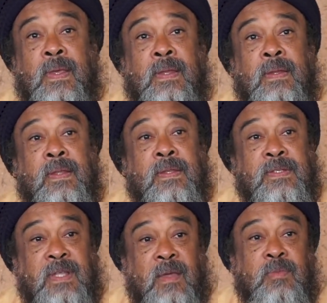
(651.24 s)
And
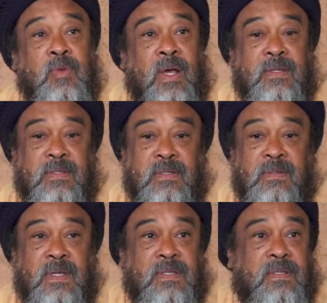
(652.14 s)
it's time to ask this
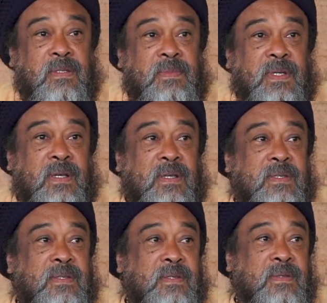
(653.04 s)
question,
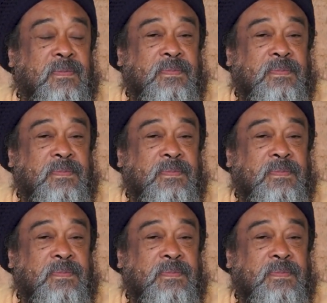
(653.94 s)
because